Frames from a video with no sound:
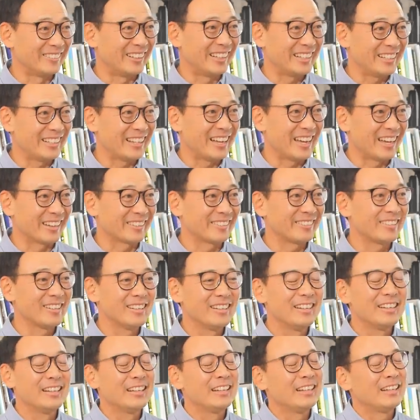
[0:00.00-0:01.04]
right, next
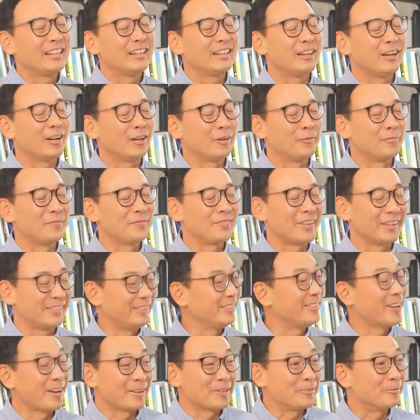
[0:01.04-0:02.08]
um, gets
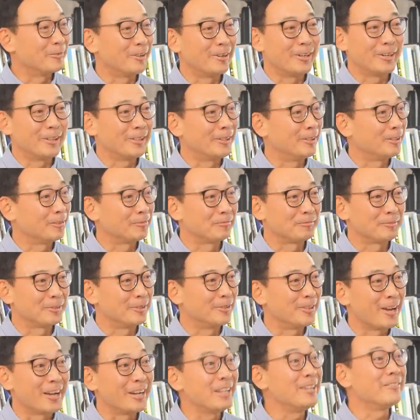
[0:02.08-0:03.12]
you down to one or,
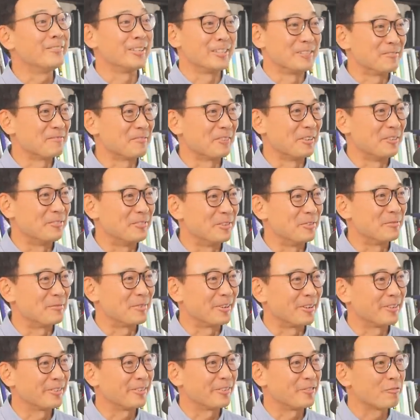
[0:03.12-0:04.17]
or not even a full
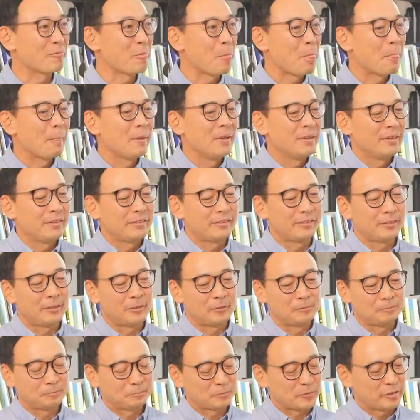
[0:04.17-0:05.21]
person.
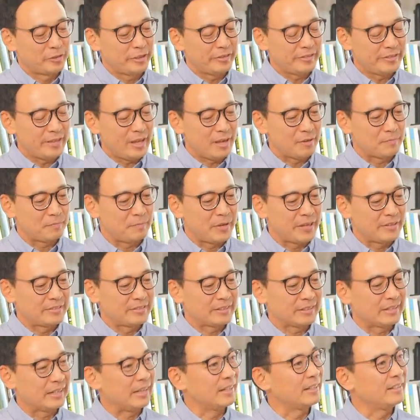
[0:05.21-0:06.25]
So, just that
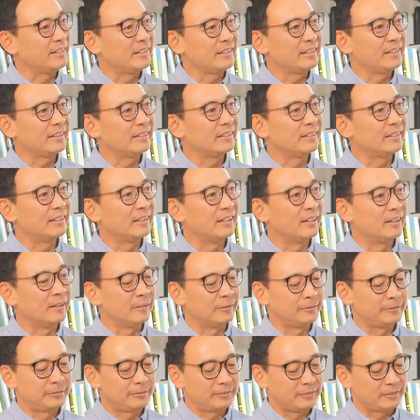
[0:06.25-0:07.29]
basic idea
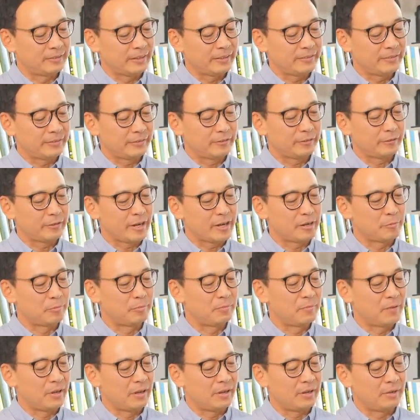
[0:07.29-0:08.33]
of let's try to
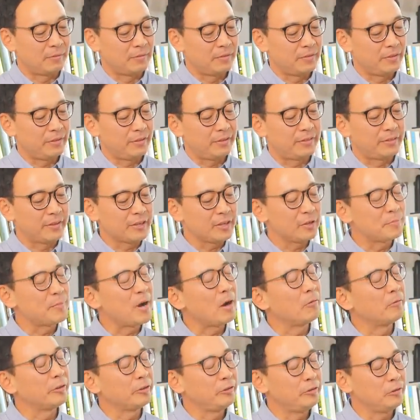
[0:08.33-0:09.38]
uh, think
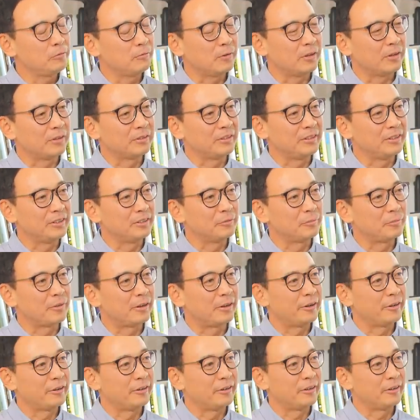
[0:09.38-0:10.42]
about what you want in a
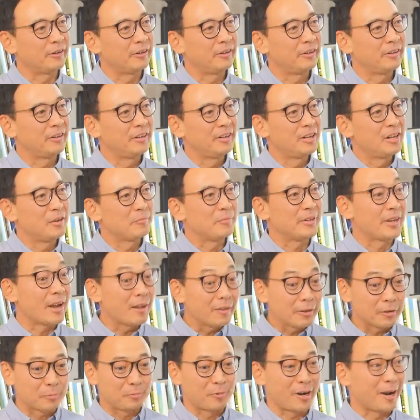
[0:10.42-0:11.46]
partner, but
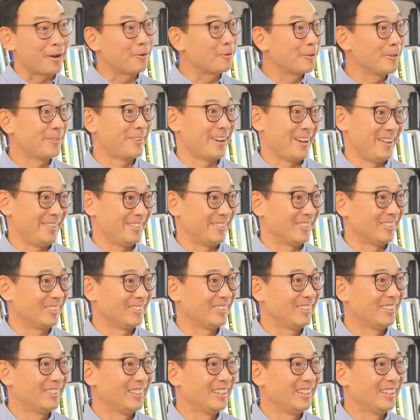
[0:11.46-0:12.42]
now let's prioritize it.